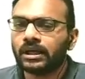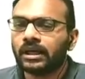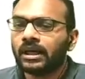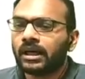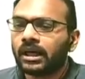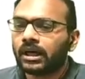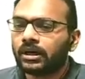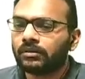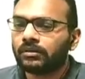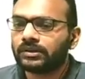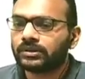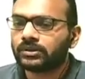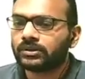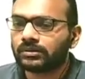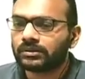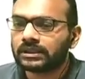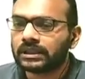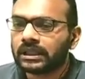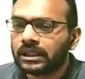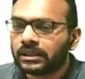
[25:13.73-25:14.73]
How do we solve
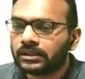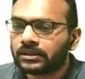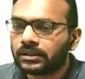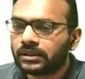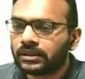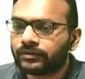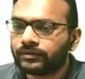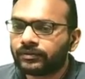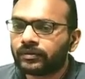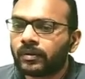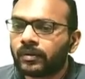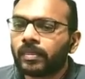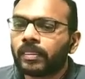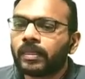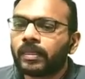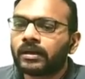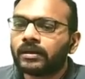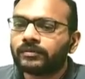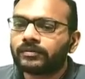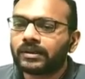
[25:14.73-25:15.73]
this? So
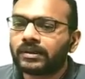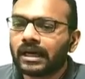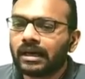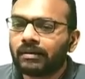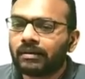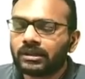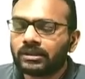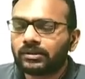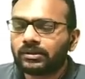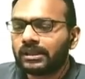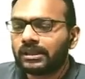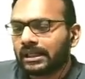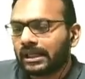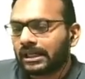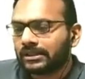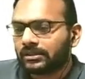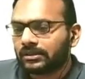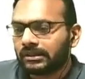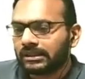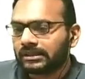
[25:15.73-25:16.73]
if the Hamiltonian
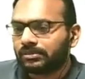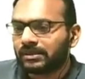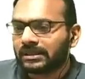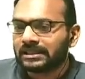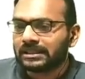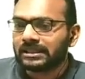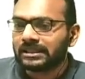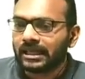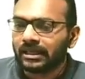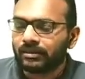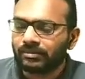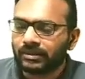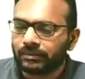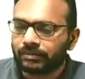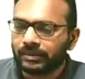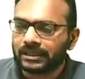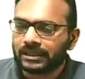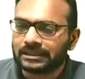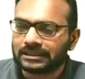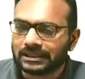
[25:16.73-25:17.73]
has no explicit time
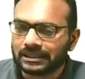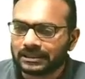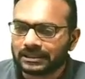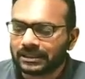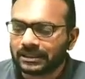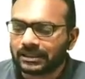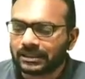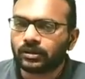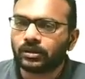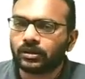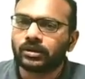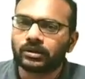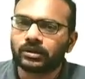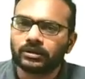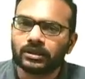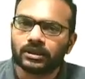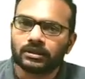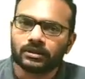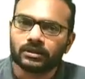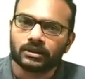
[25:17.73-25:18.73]
dependence, etc., or
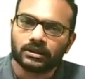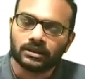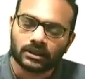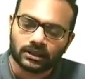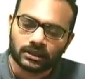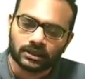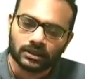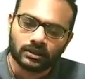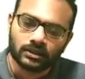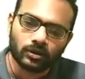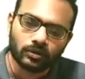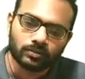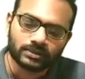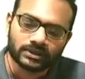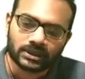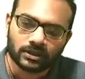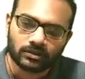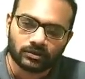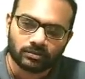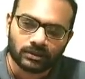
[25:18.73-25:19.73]
the
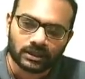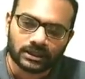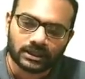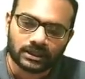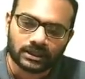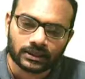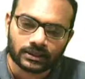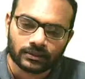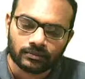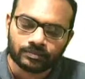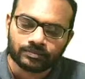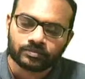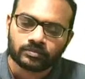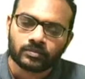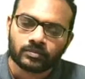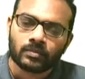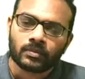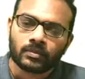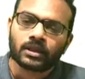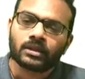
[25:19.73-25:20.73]
observable,
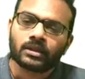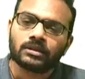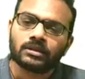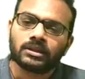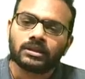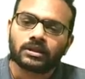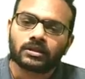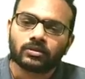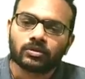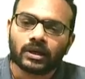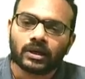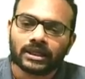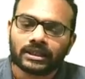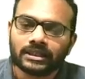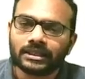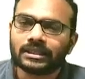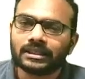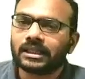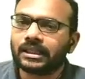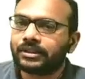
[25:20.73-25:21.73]
the
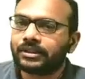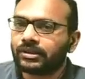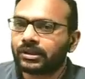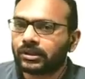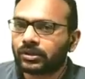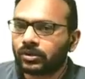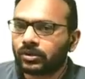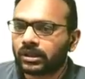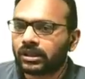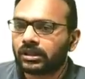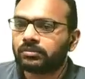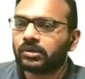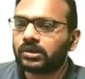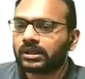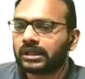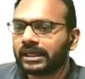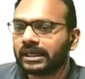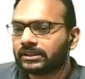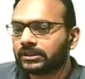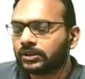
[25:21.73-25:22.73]
quantity that you are talking about
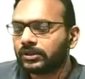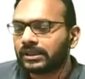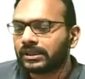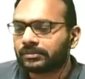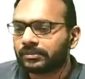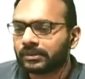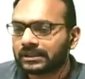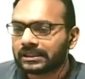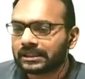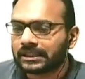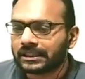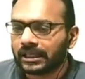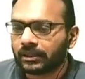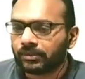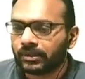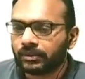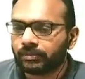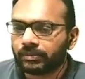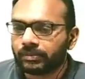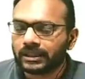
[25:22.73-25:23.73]
has no explicit time
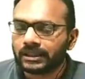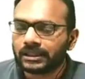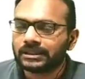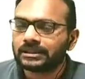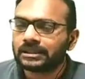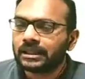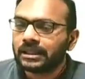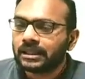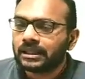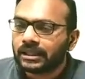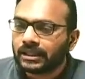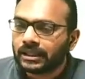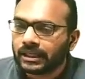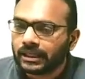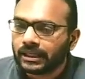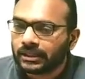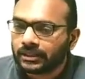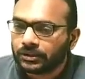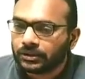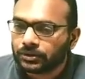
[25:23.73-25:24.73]
dependence,
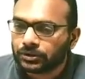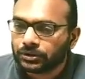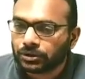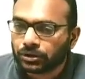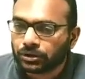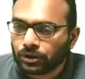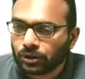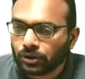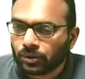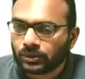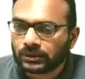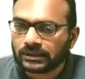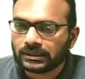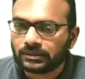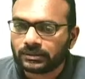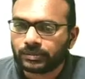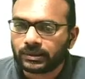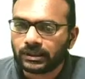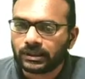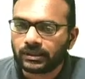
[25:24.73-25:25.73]
then you should know this
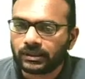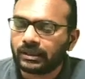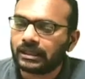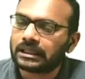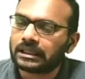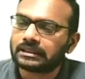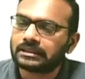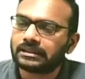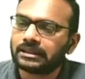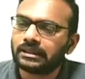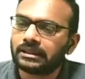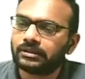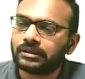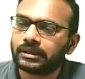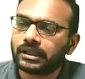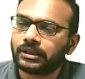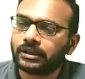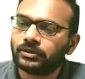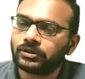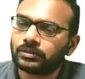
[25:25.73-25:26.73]
particular result. You
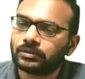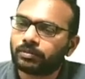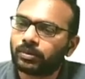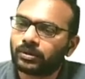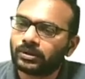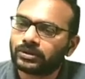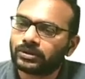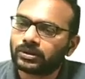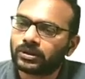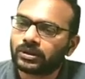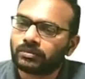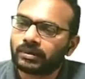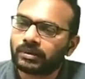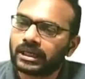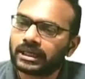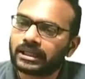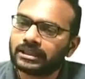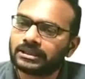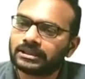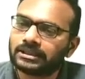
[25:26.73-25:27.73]
can use Poisson
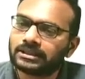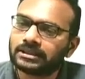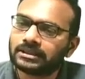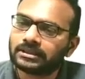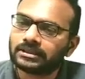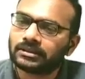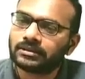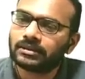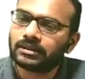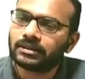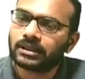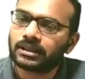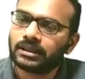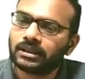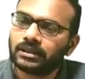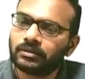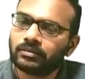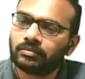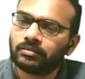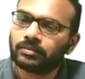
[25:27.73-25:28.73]
brackets. Okay,
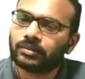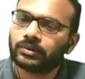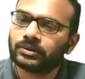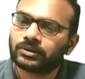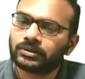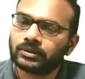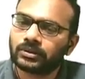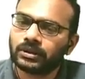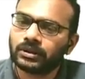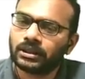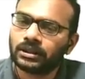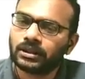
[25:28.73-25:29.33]
Poisson